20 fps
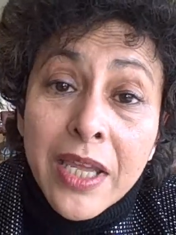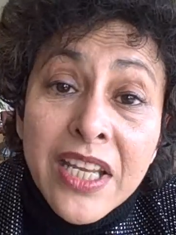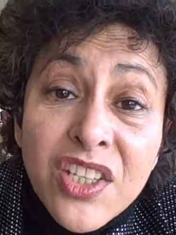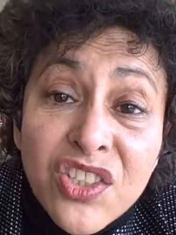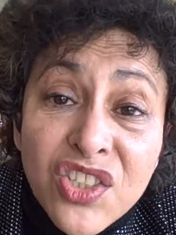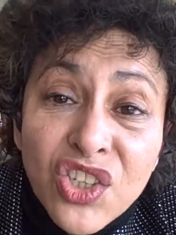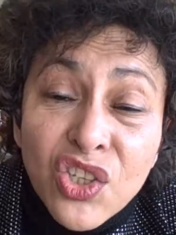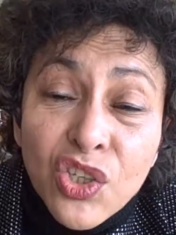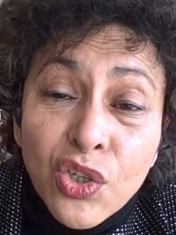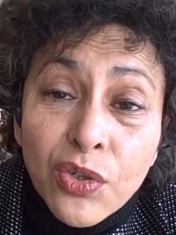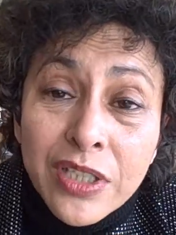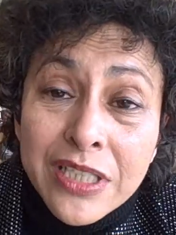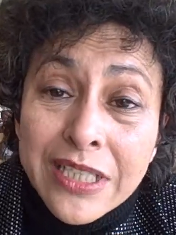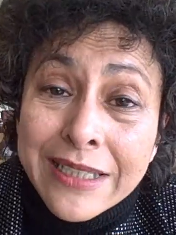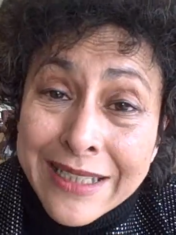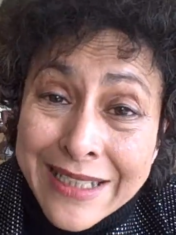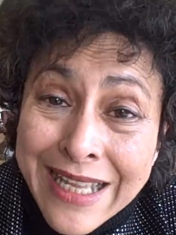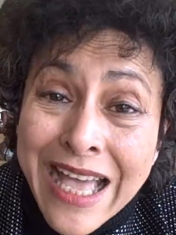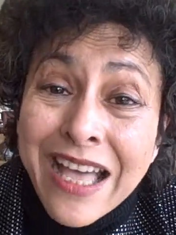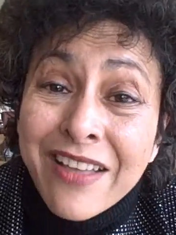insecurity
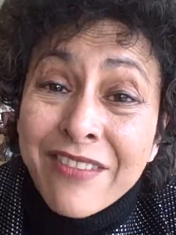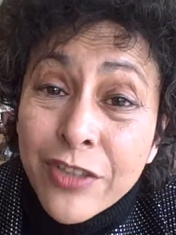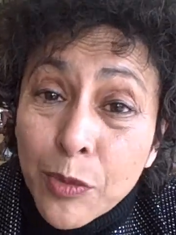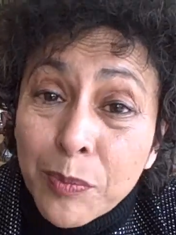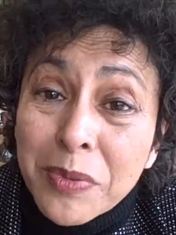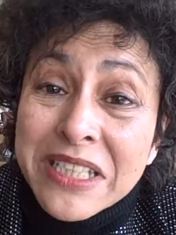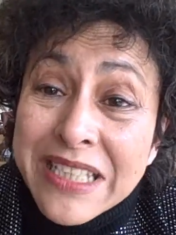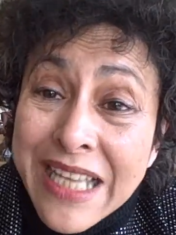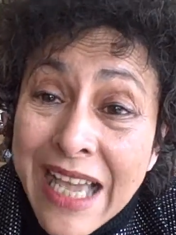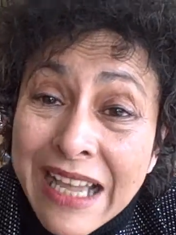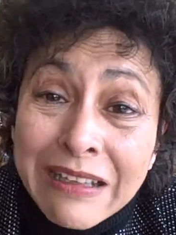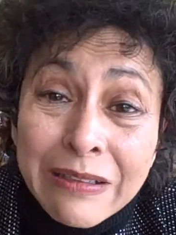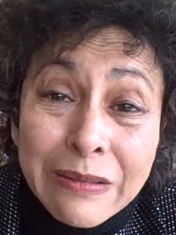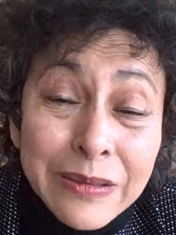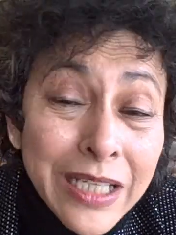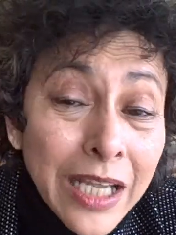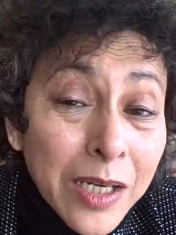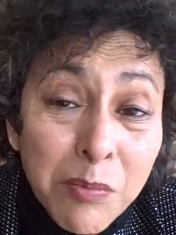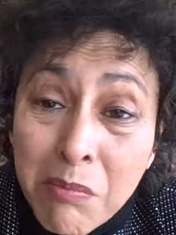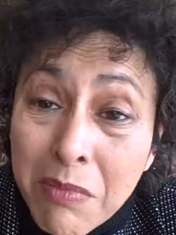that have to be
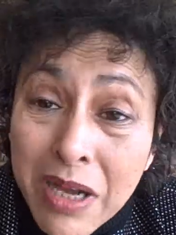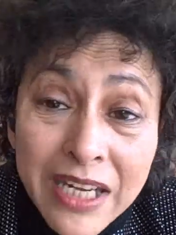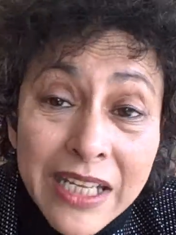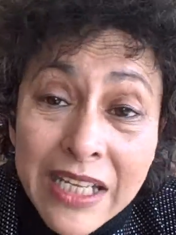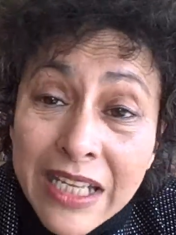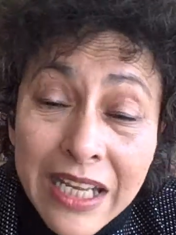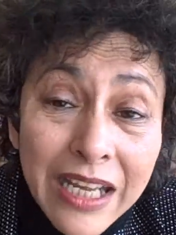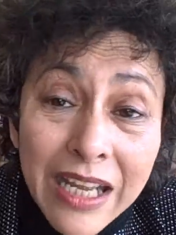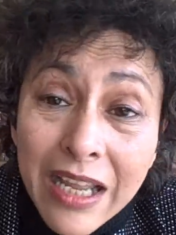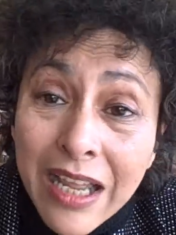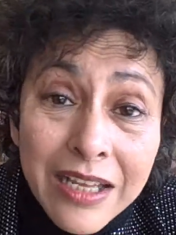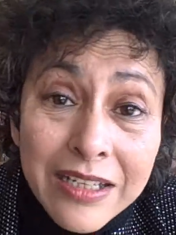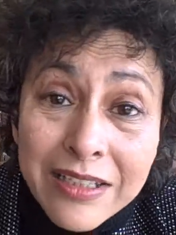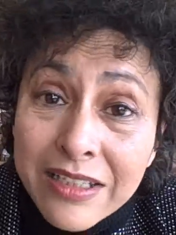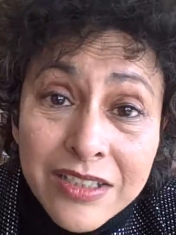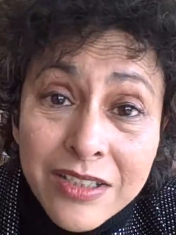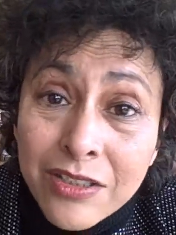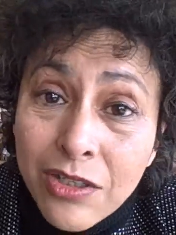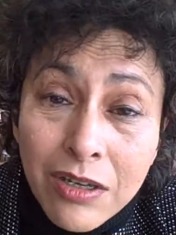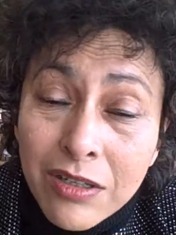tackled, and money
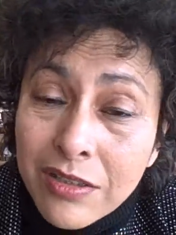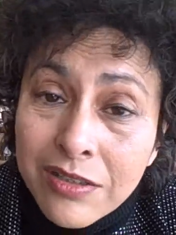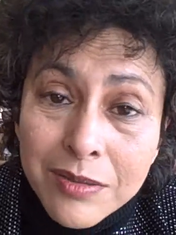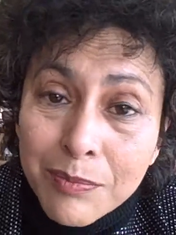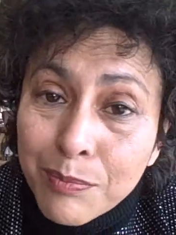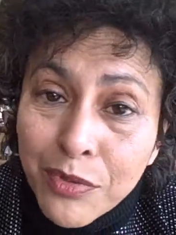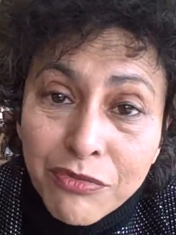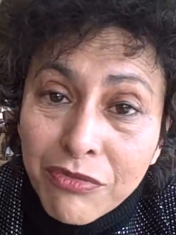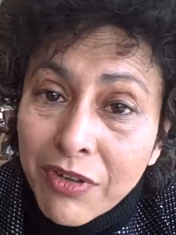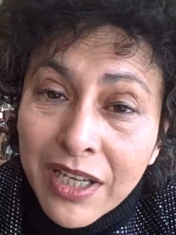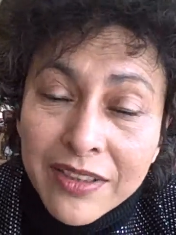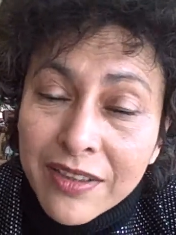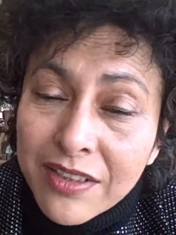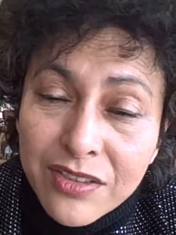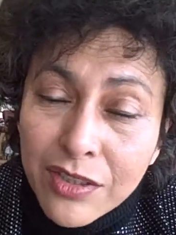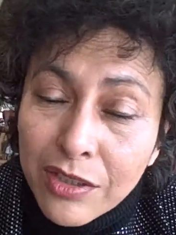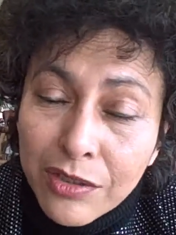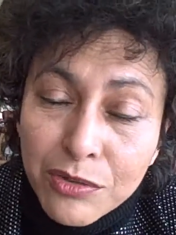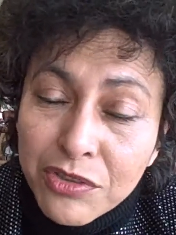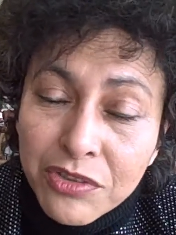does not provide the
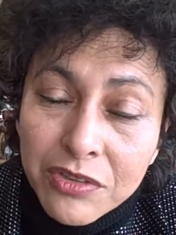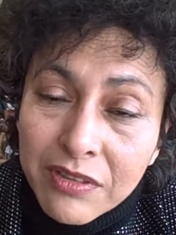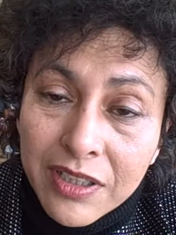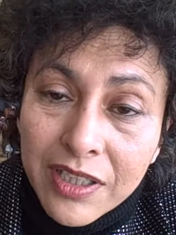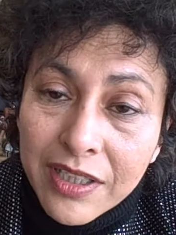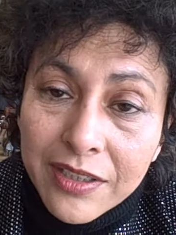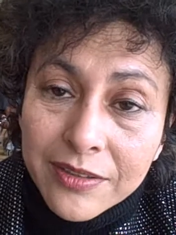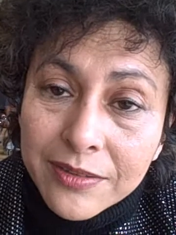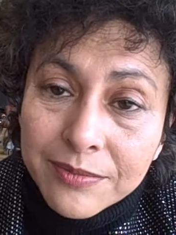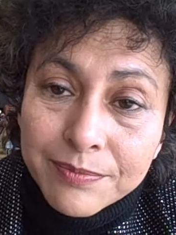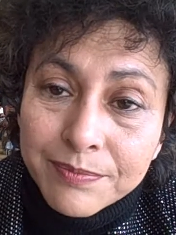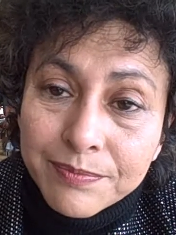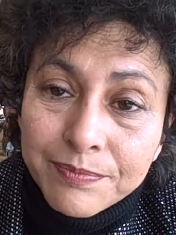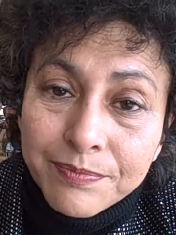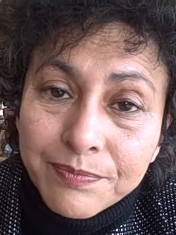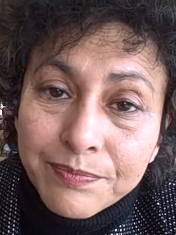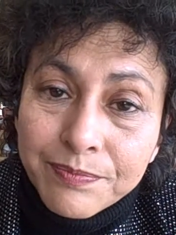solution there.